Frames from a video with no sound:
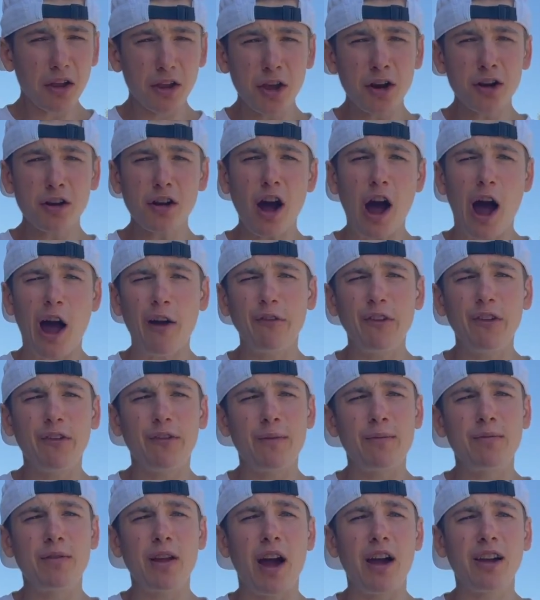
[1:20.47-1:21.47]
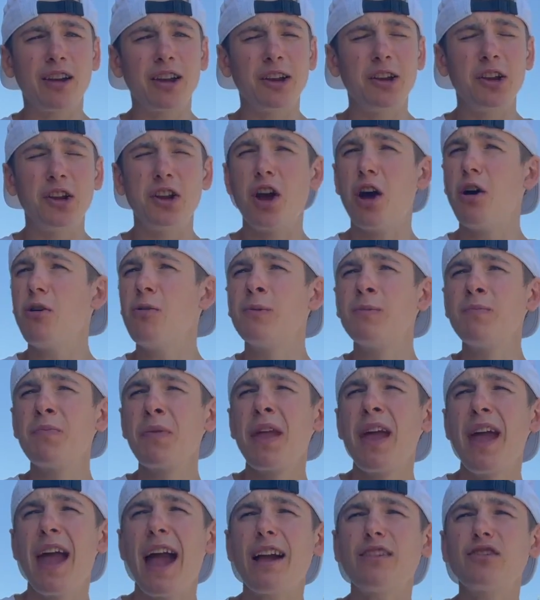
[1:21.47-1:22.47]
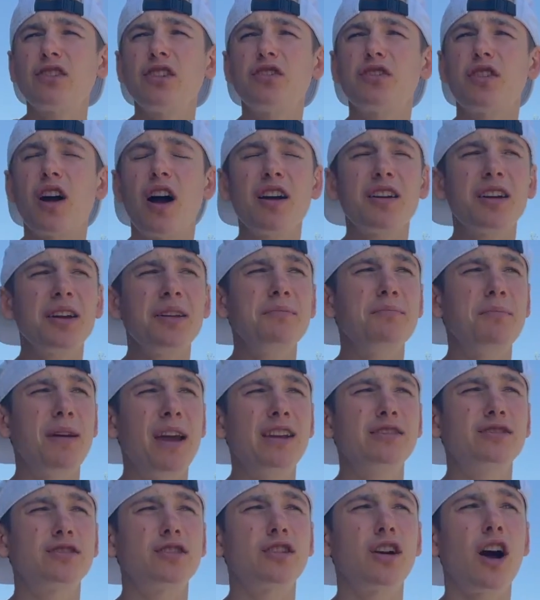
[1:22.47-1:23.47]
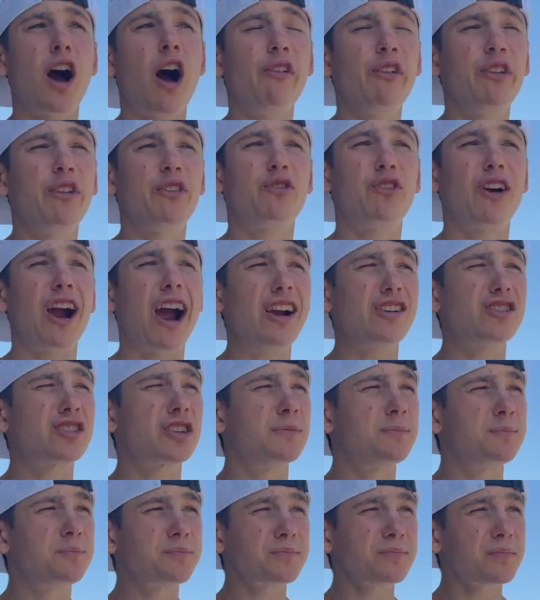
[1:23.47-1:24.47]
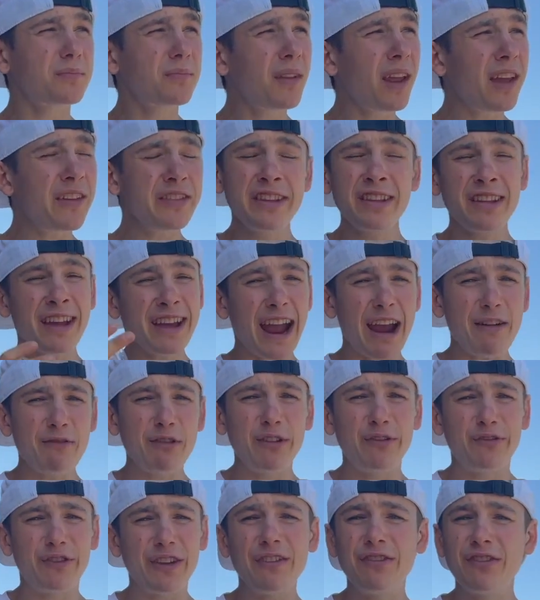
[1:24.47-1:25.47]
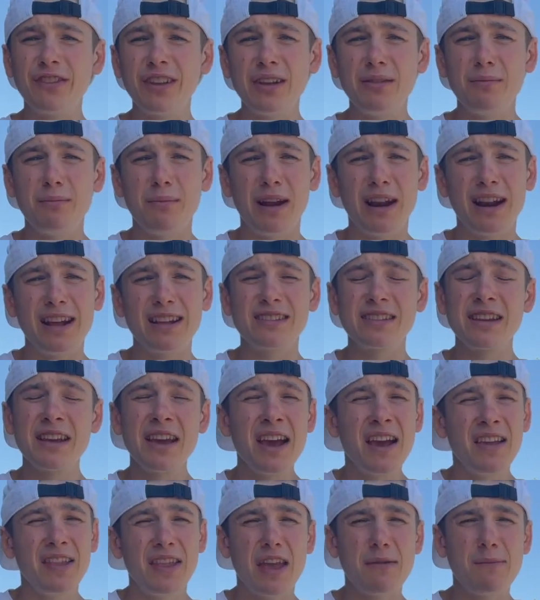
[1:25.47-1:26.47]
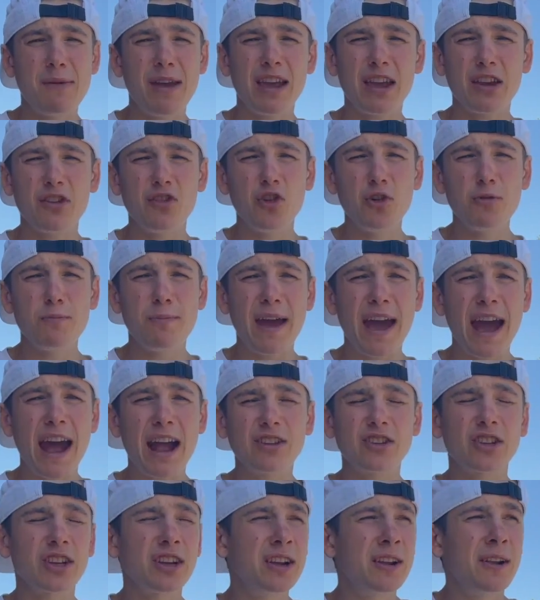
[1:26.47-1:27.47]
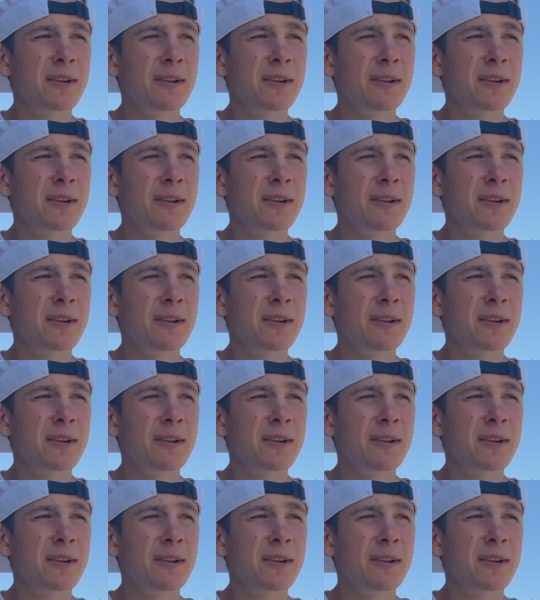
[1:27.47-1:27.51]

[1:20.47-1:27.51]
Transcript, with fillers: good coffee from Dunkin'. You know, actually Dunkin' makes their coffee fresh. I think like every 15 minutes they make a new batch.